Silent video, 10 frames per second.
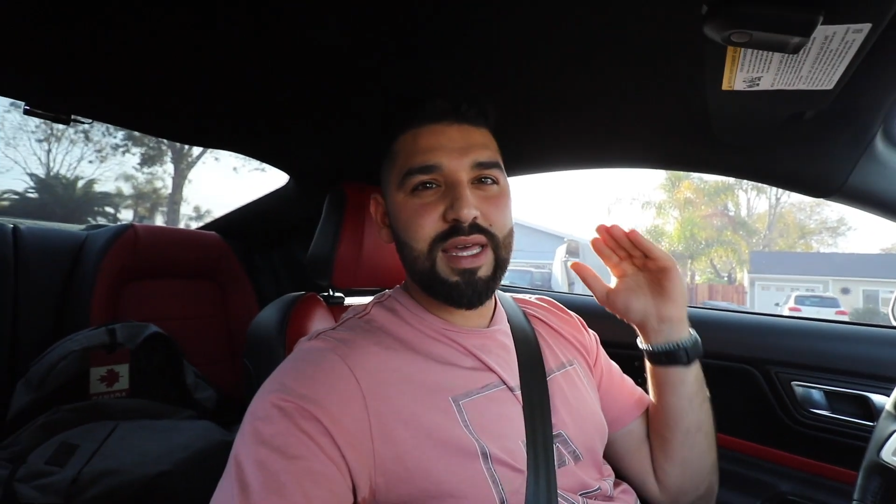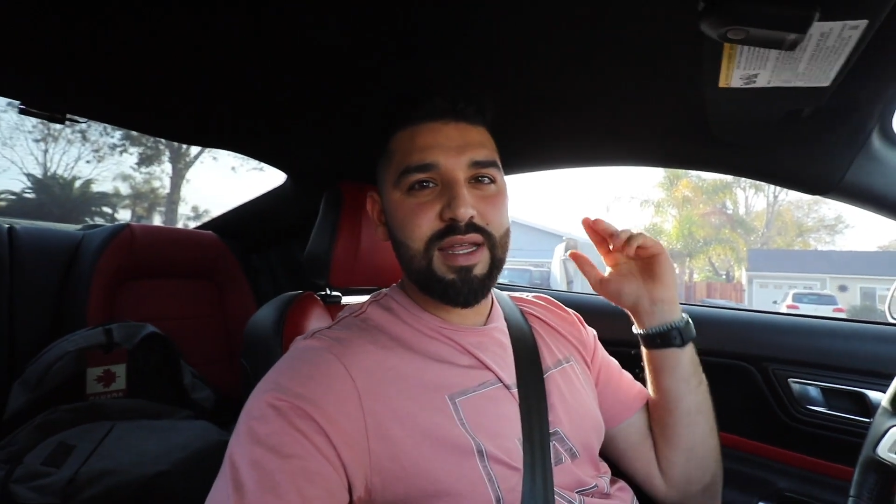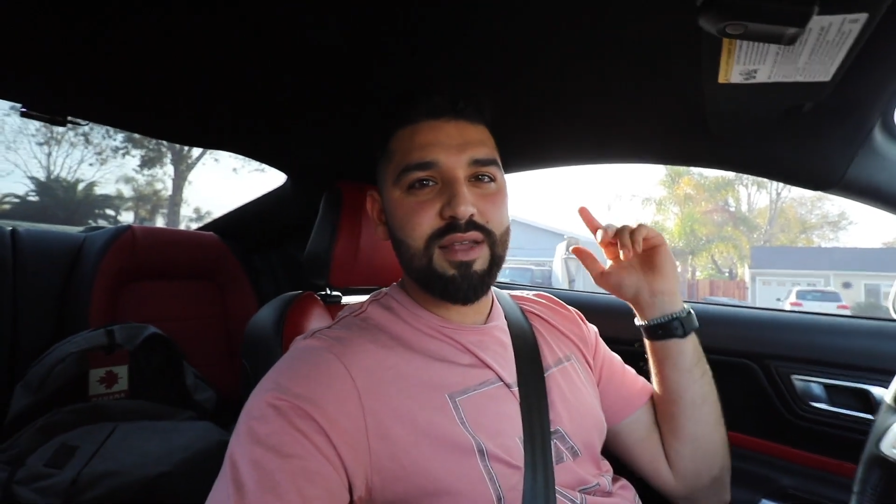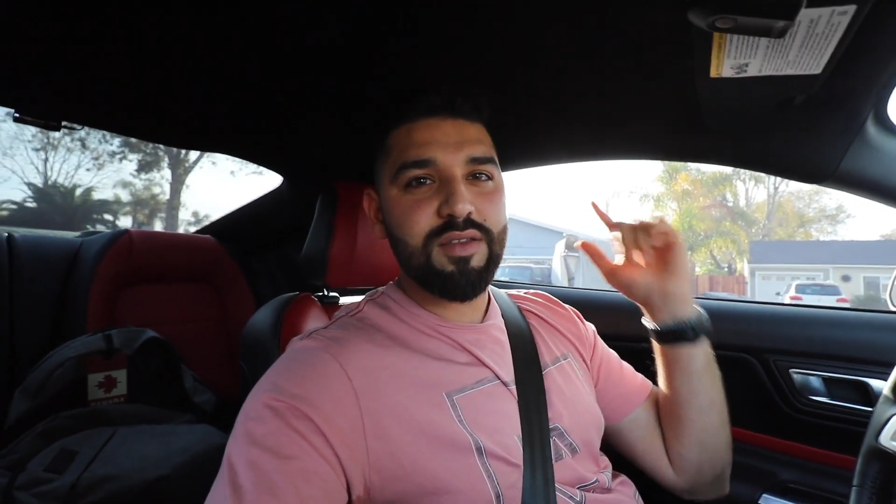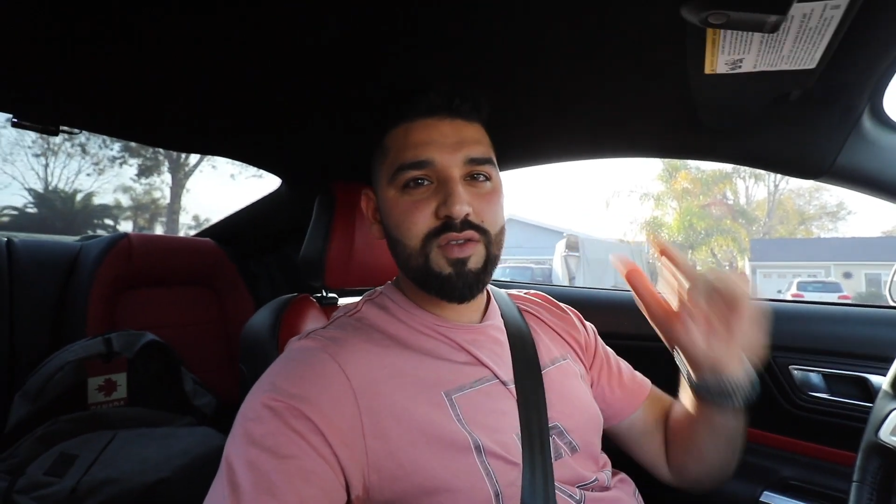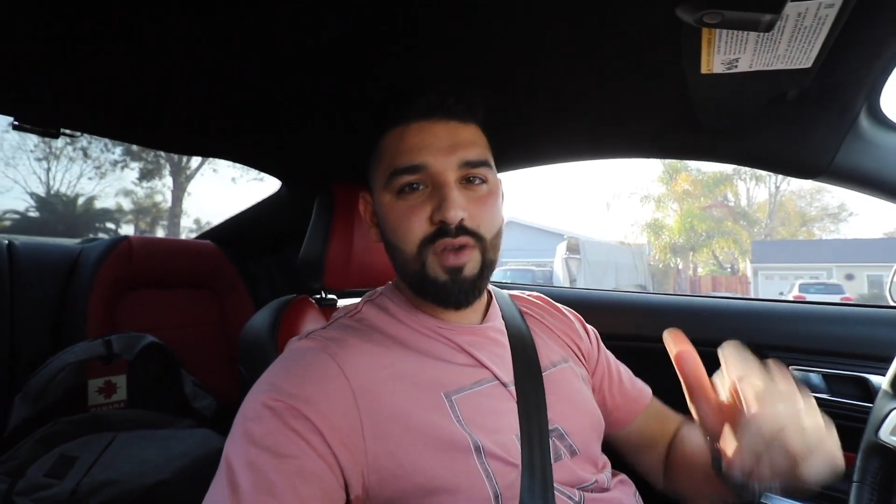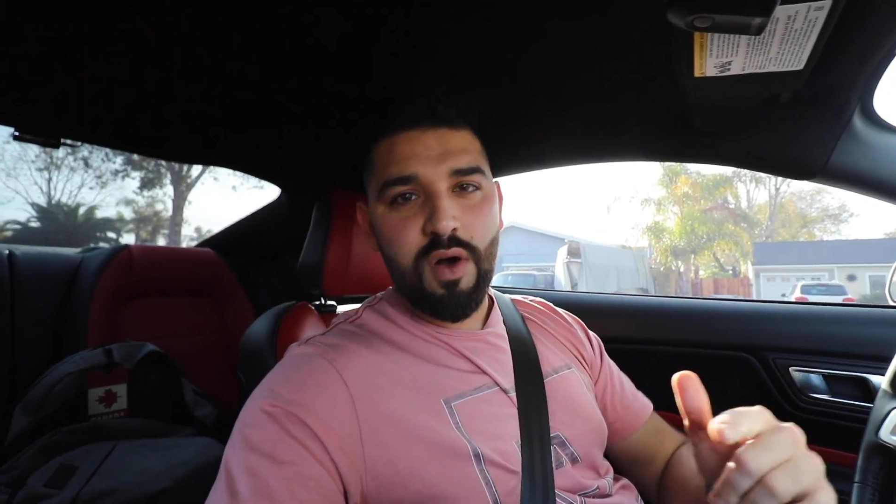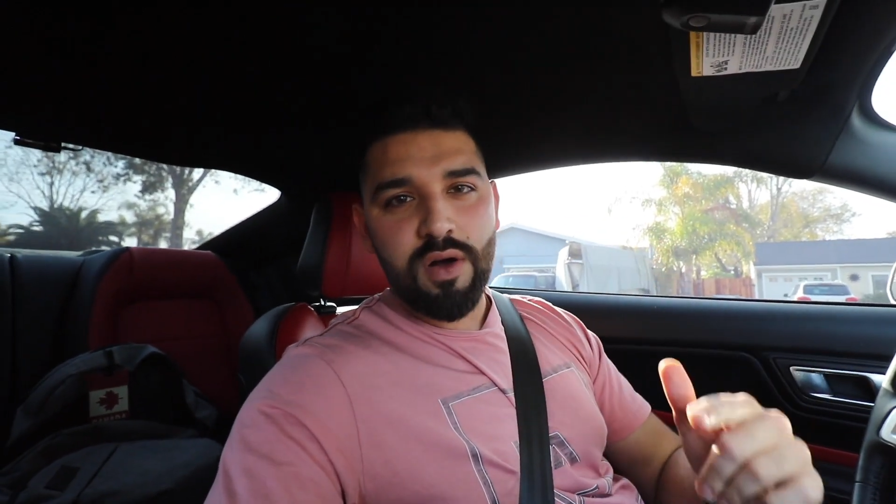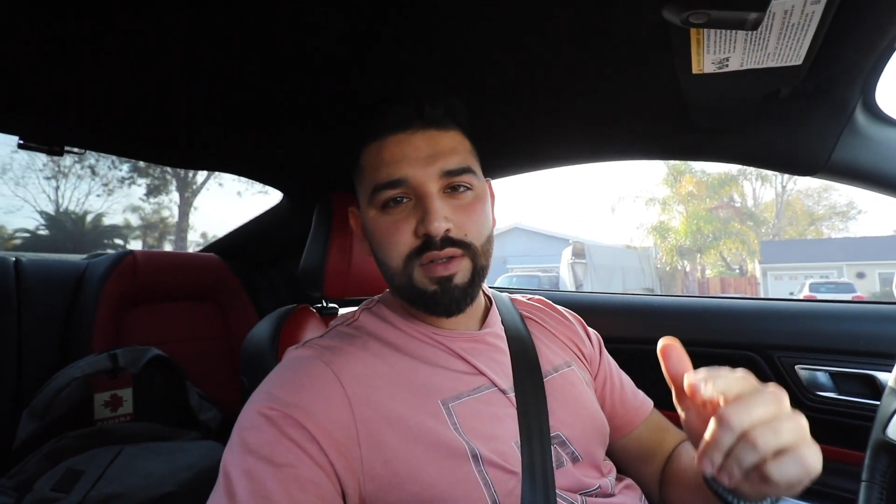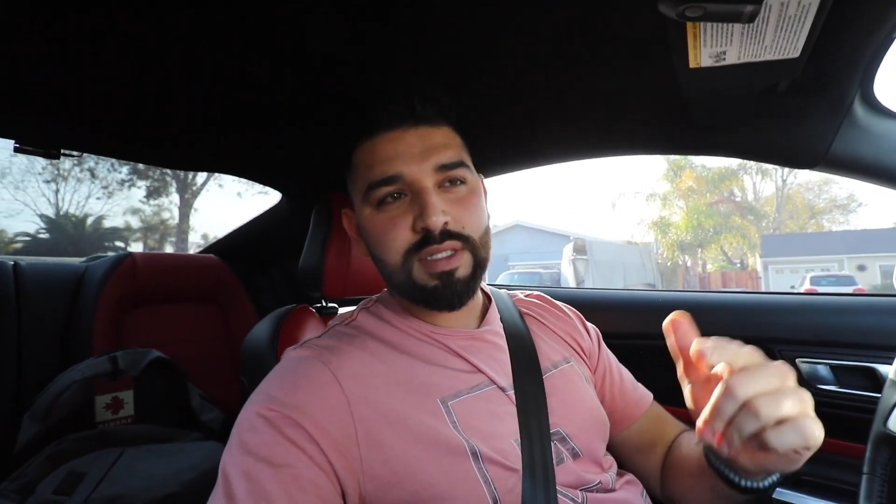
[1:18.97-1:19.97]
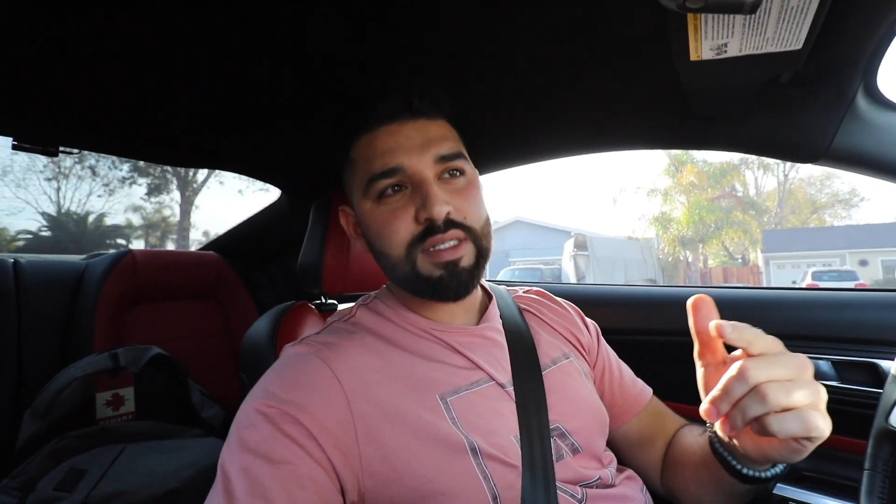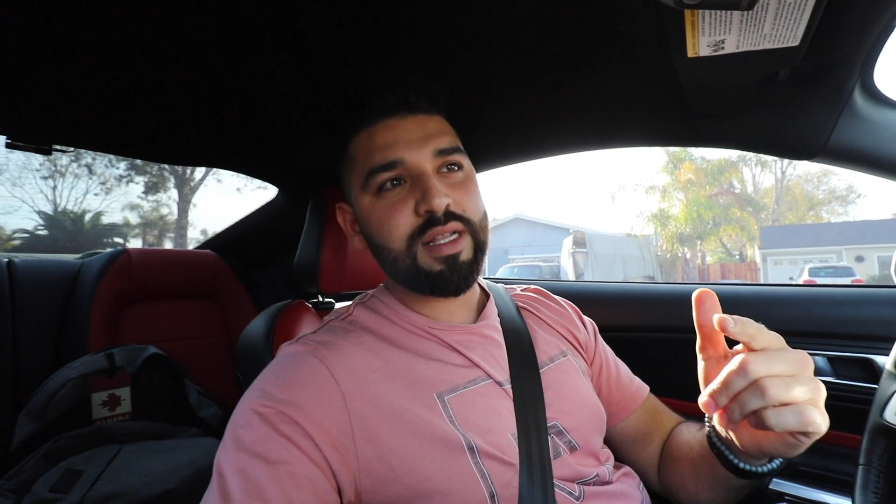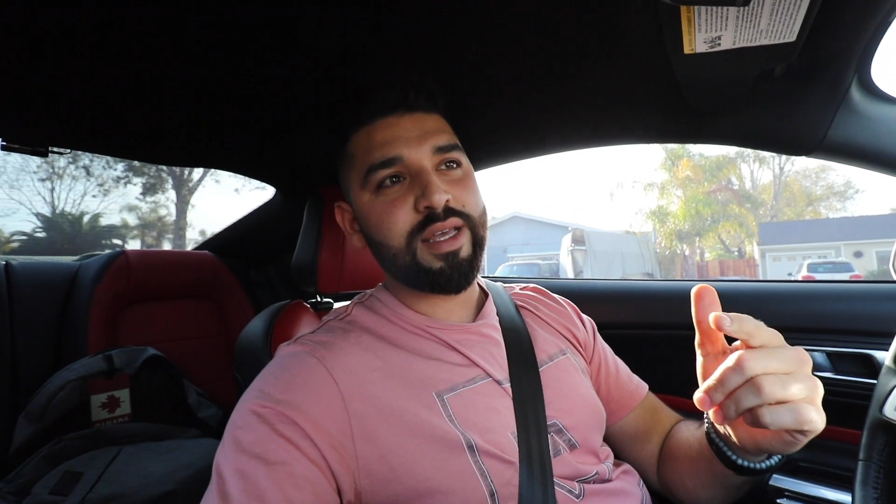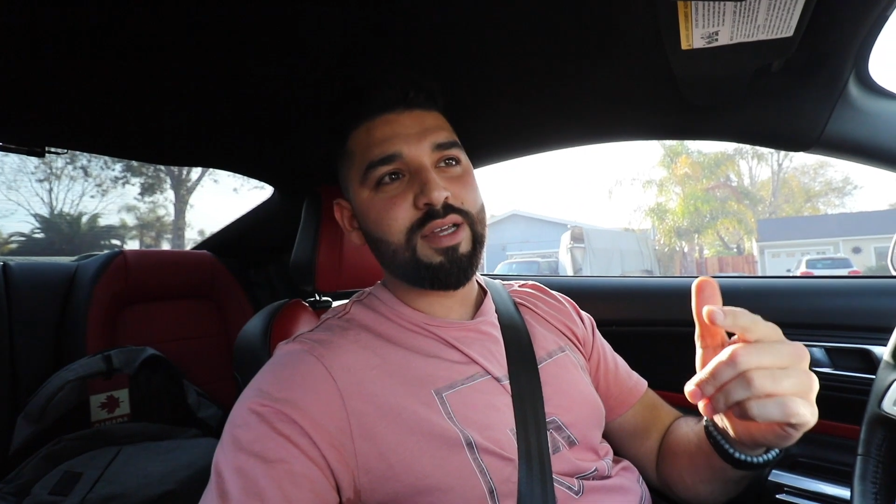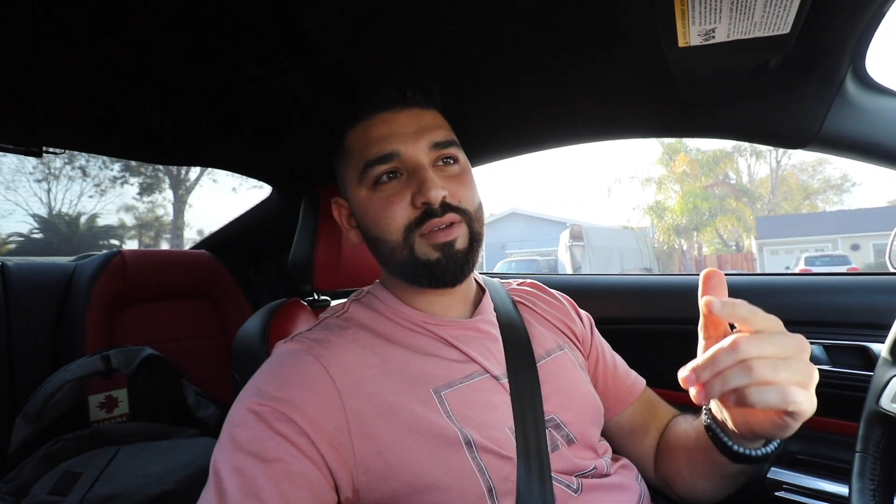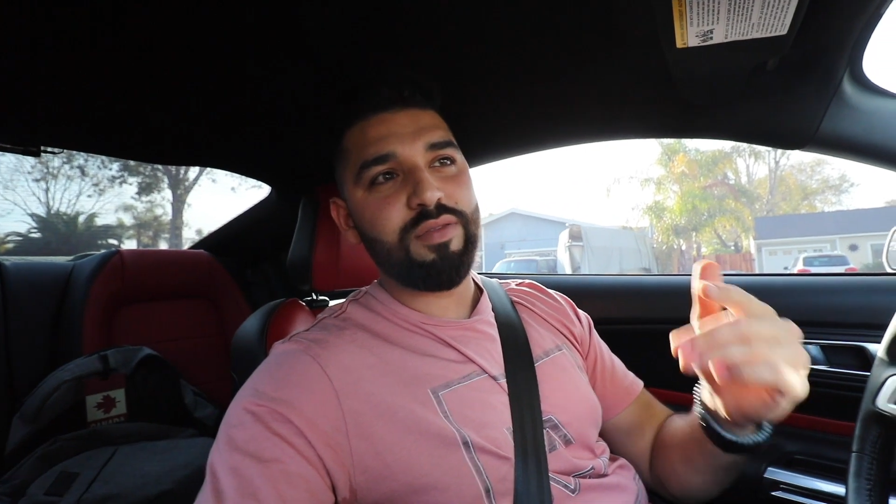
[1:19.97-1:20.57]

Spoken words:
get it installed like